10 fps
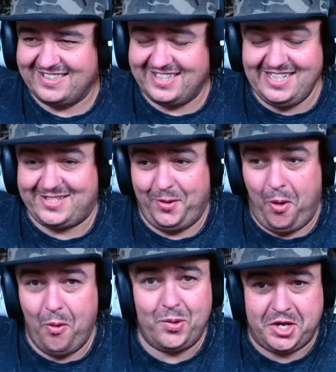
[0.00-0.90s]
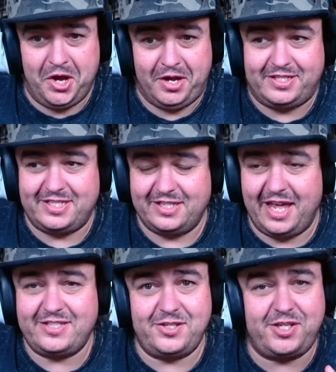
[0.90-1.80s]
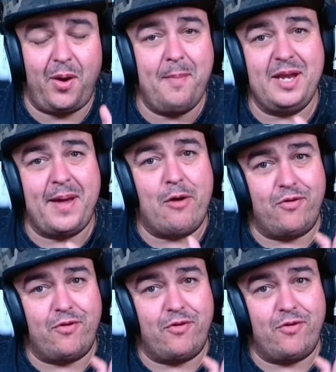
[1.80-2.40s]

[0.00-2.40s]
These are all good. Like, do you see what I mean about